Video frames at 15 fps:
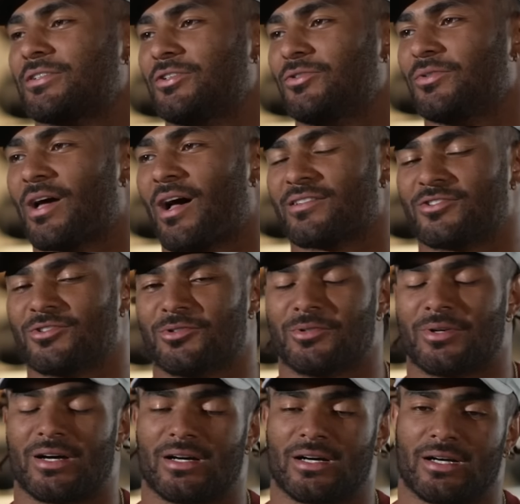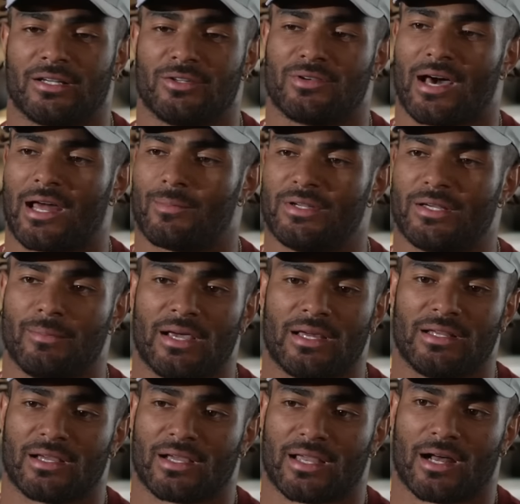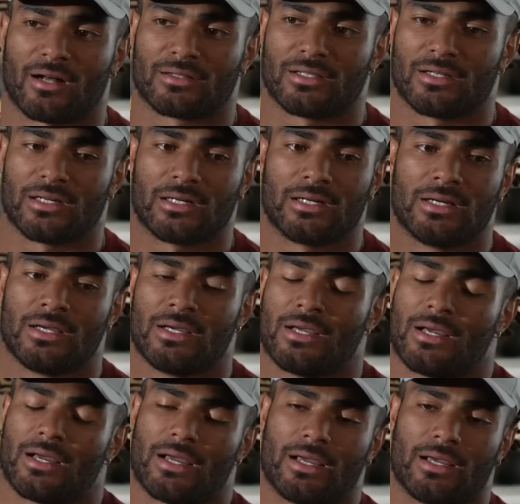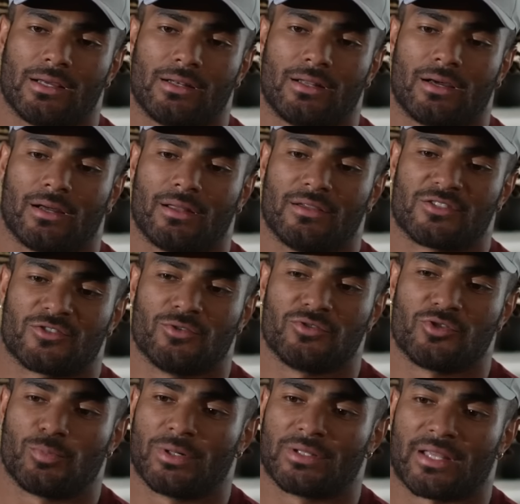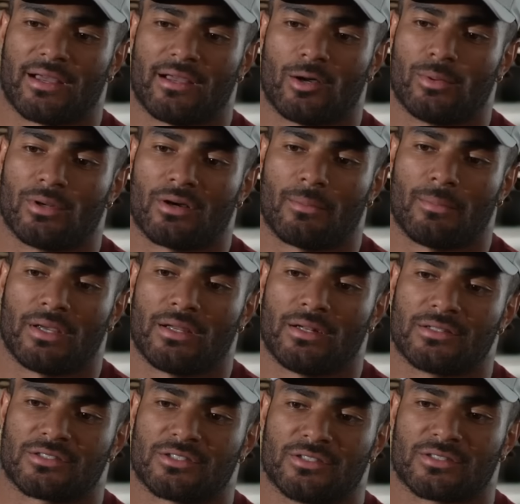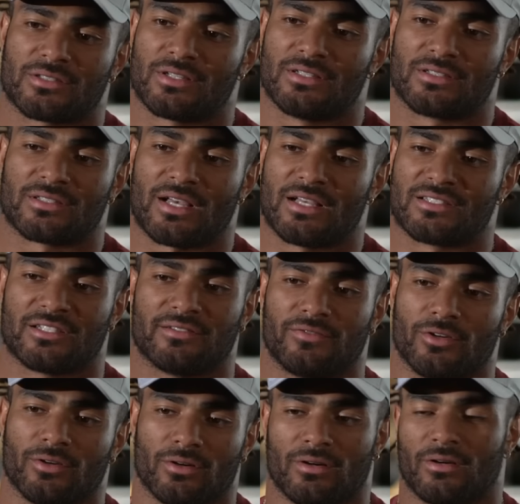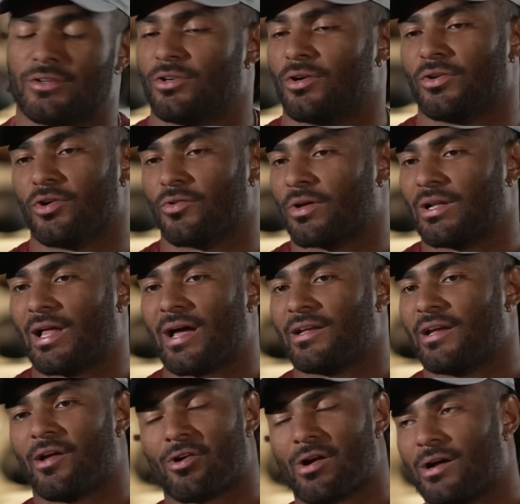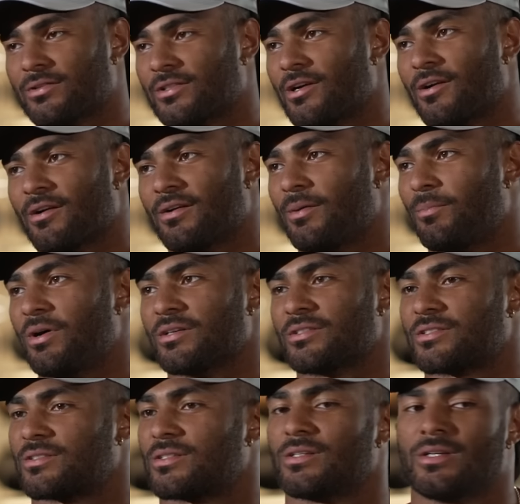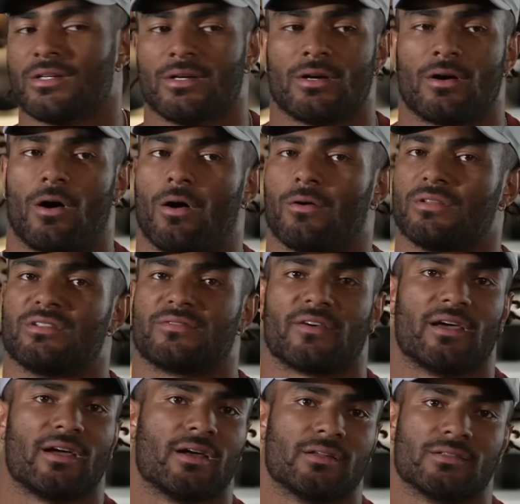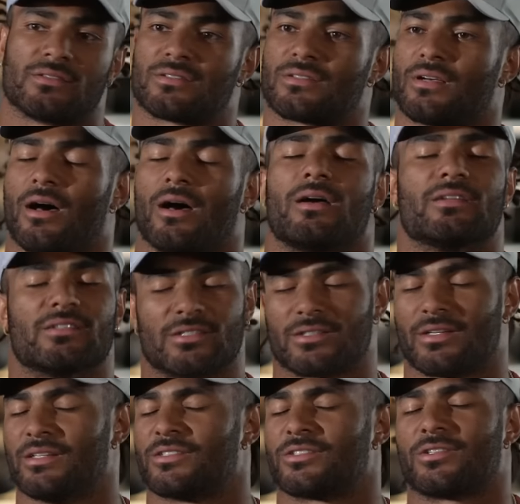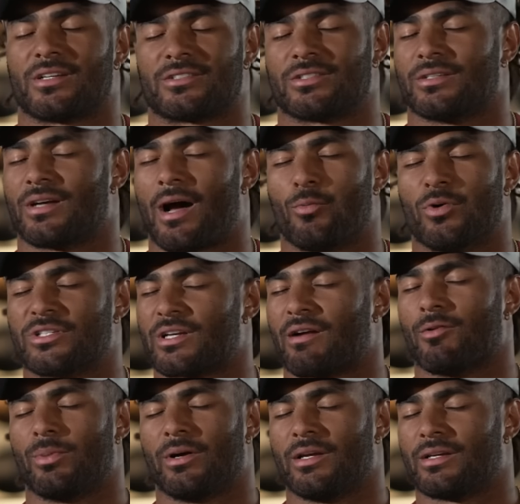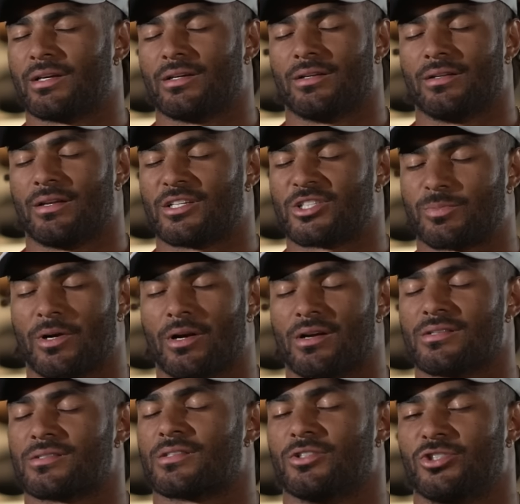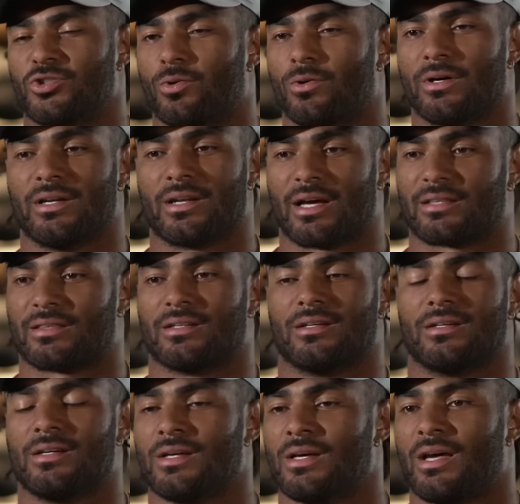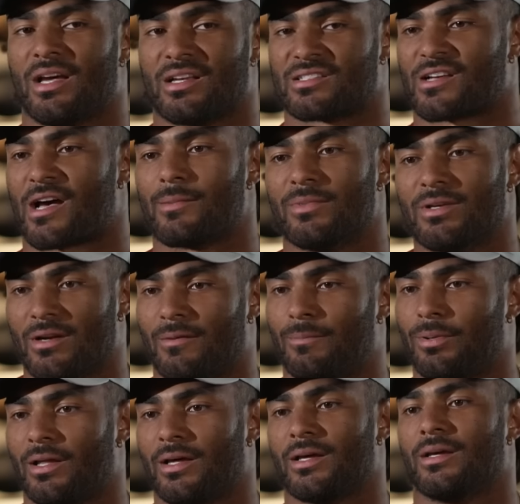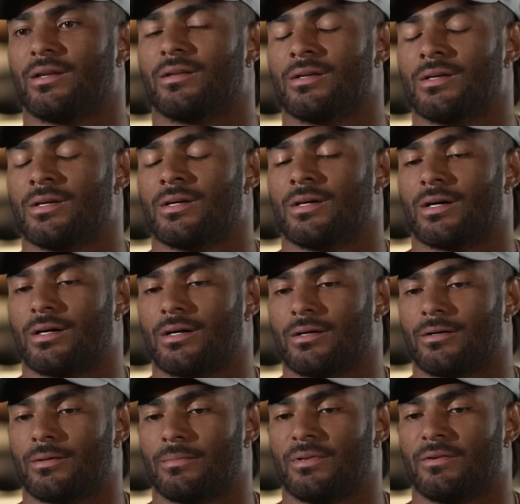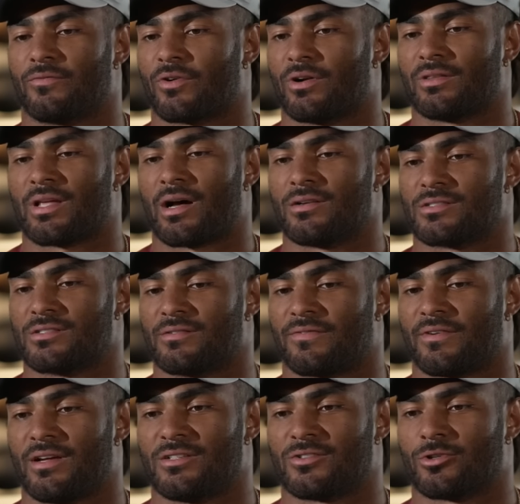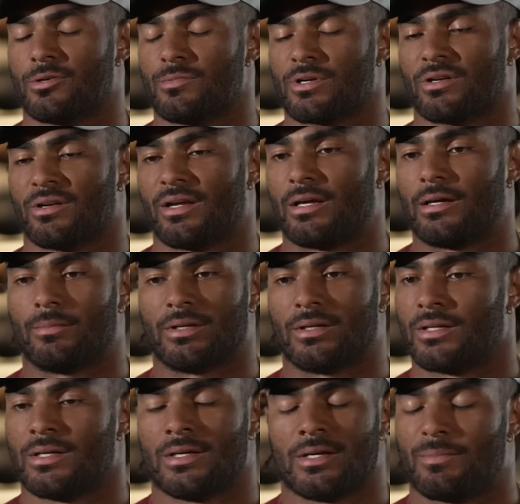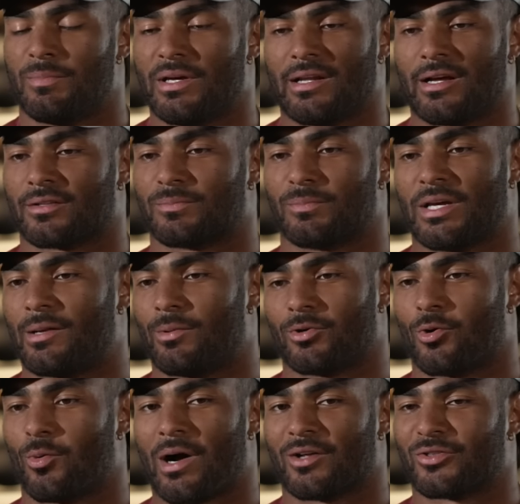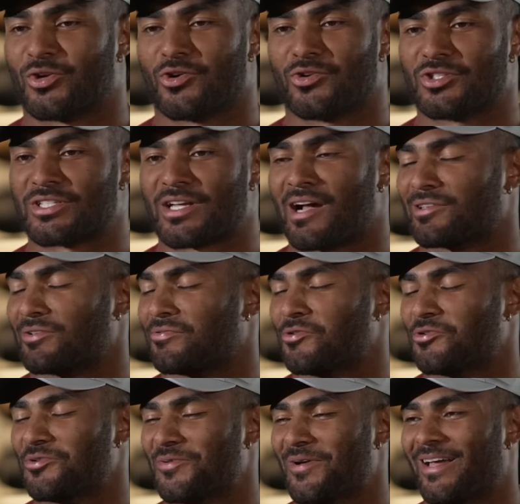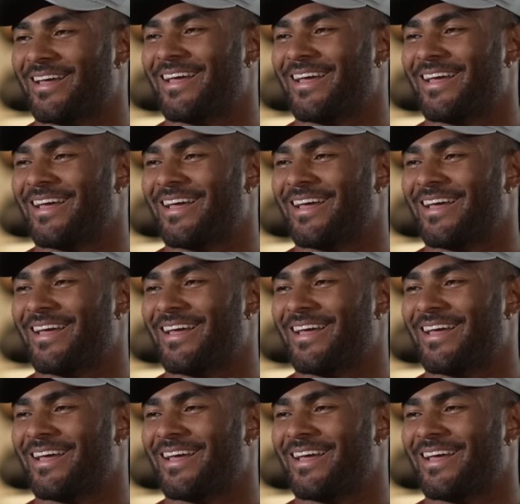You got right. to. Uh, you got to be a maniac out there. And uh, as soon as you put that helmet on, man, it's just it's as if you're you know you're the gladiator out there amongst all these fans. Uh, it's it's such a I wish everybody could experience the joy and like the excitement of playing um, in front of thousands of fans screaming your name and being out, being able to go out there and just act a fool, man.